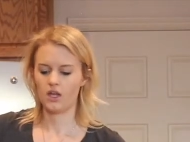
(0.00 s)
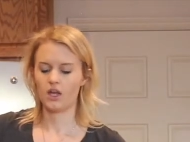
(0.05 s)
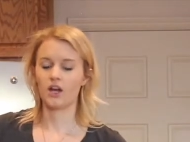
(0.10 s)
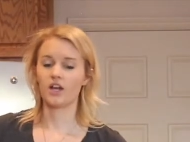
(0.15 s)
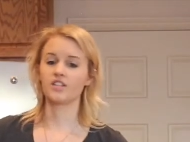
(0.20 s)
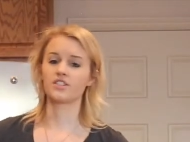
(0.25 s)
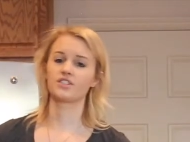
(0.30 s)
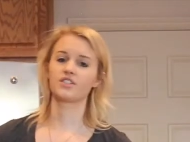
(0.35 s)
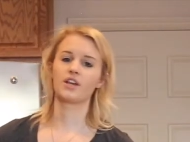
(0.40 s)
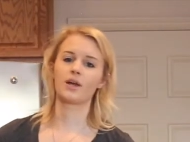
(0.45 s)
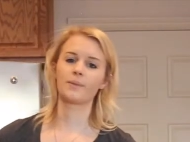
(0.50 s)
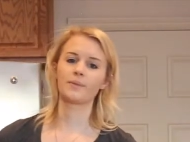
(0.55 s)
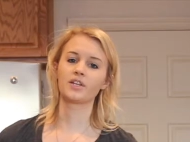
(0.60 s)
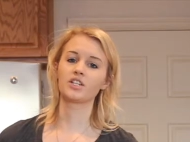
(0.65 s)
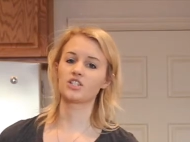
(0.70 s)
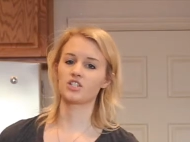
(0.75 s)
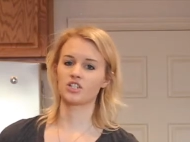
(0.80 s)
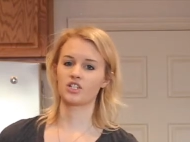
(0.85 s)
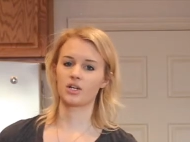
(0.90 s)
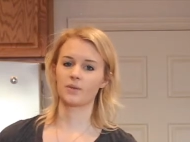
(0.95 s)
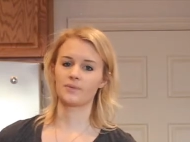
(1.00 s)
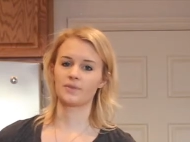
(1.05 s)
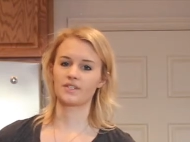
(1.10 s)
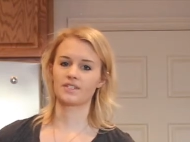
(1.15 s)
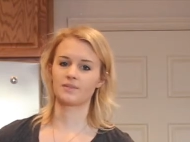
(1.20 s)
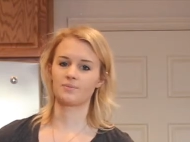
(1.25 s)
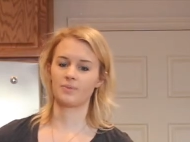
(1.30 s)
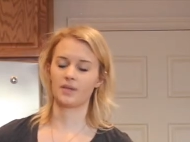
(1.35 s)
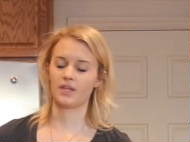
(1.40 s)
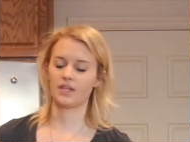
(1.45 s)
Alright, so now I'm going to turn up the
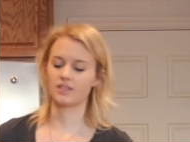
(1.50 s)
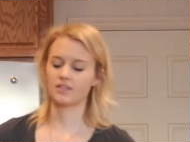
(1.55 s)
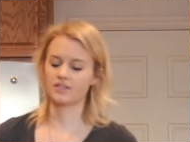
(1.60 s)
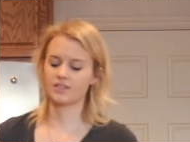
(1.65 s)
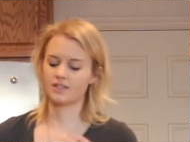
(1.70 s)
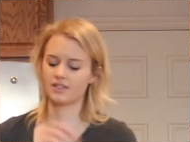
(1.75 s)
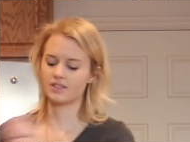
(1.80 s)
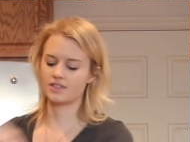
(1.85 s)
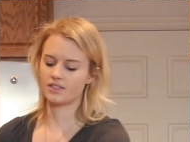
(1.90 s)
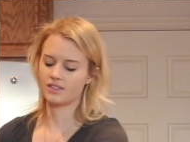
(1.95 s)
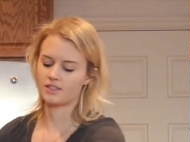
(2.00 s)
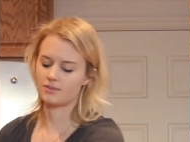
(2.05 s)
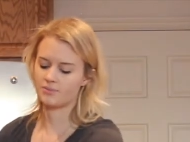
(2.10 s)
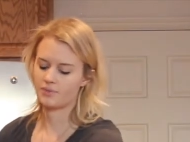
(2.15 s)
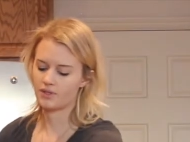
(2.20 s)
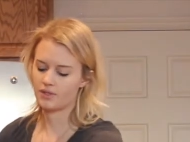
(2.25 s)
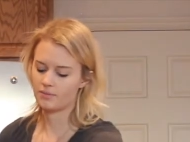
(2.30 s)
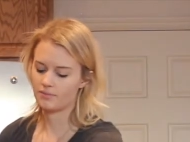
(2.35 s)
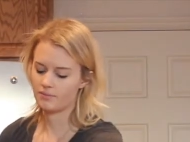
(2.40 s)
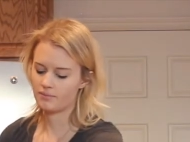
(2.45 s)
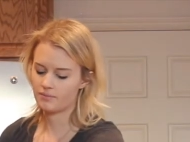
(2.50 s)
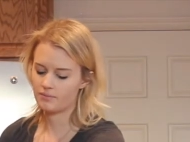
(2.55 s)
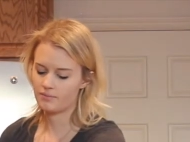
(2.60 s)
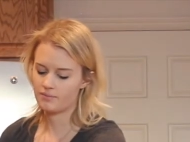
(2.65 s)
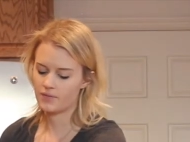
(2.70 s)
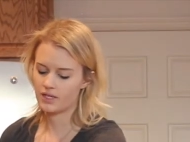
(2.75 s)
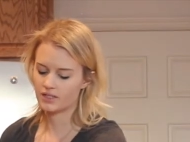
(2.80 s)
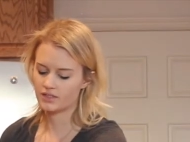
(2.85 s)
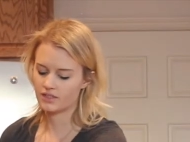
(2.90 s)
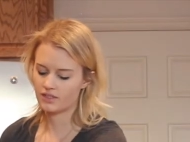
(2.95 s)
speed since it's been
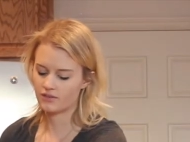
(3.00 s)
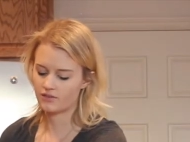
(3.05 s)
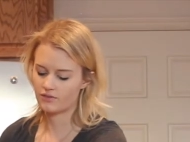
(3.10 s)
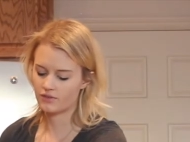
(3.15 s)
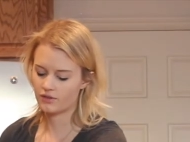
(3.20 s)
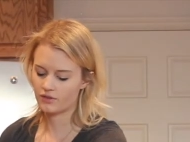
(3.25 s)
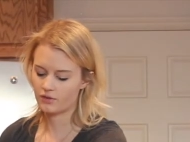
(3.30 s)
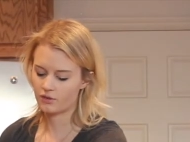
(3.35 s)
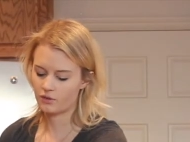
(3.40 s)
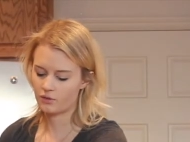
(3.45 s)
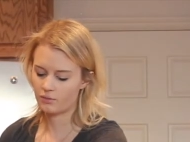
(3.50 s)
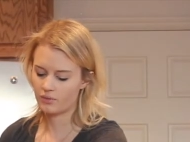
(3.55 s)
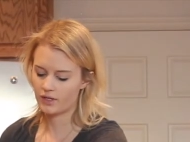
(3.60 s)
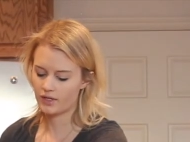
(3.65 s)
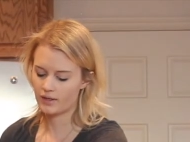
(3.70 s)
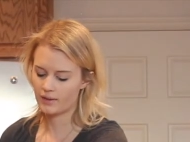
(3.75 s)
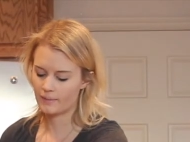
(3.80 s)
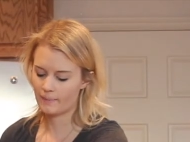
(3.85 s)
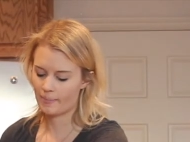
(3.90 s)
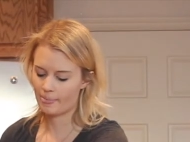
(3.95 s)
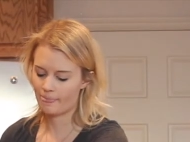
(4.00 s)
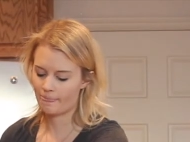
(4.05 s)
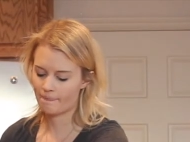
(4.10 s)
mixing for a little bit.